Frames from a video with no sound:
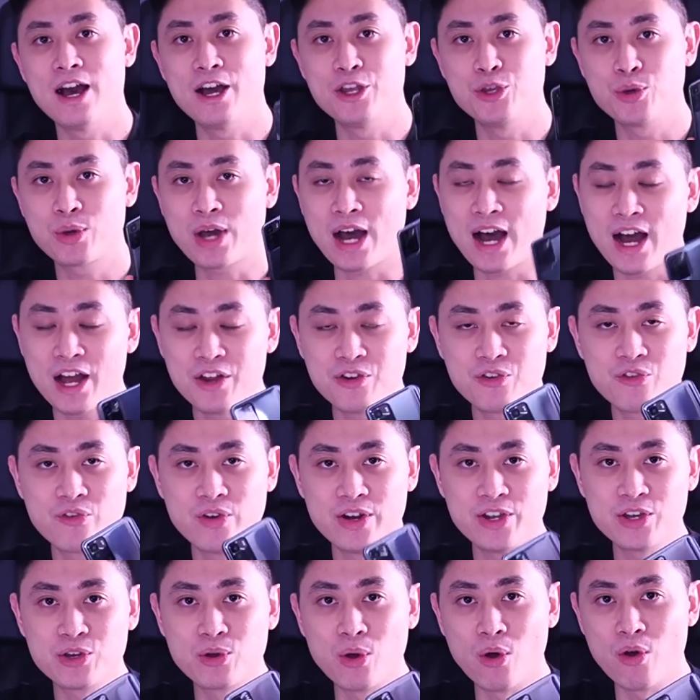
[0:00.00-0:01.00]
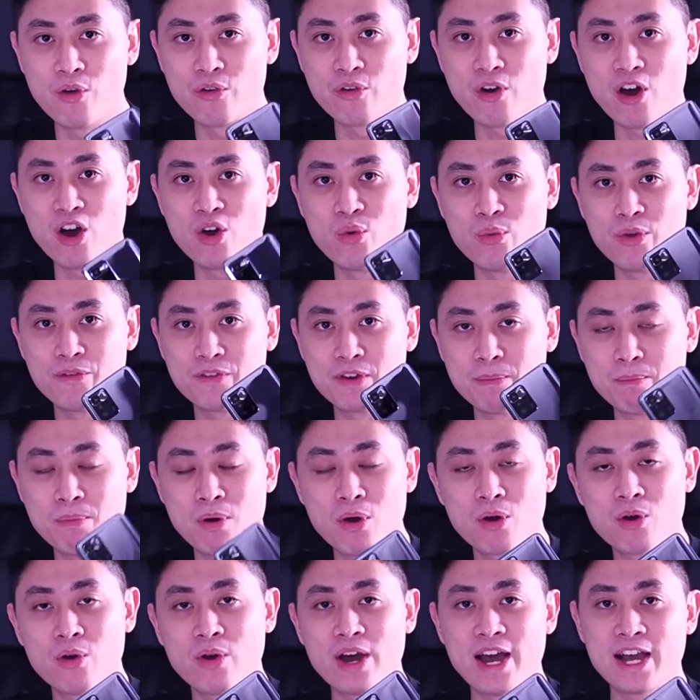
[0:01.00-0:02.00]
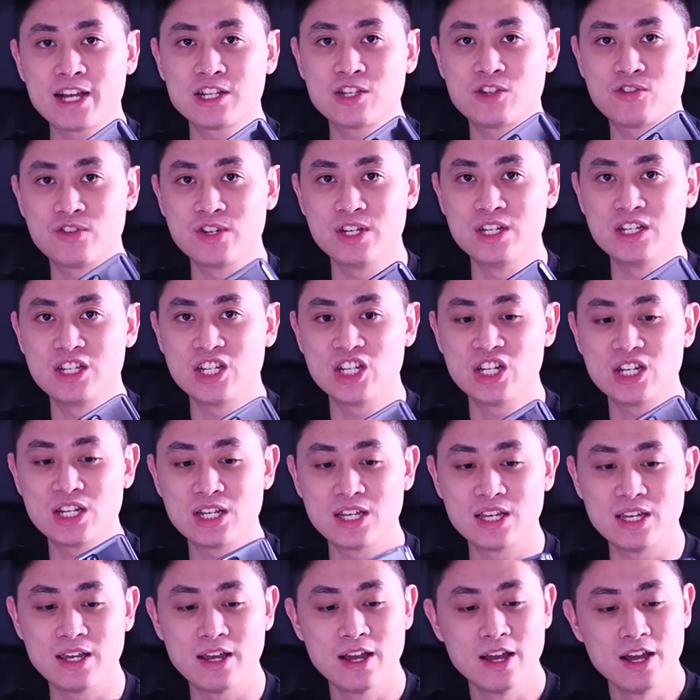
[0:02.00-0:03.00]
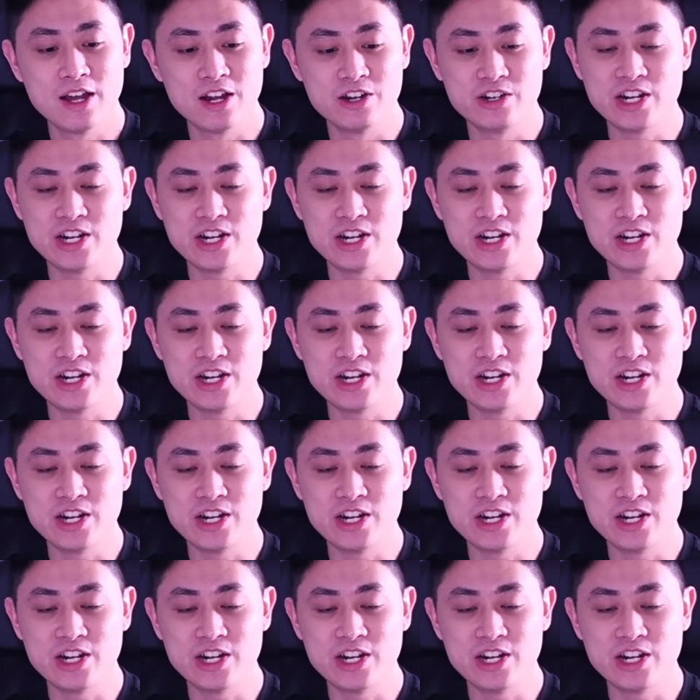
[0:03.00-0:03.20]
you can't really go wrong with the Poco X3 GT.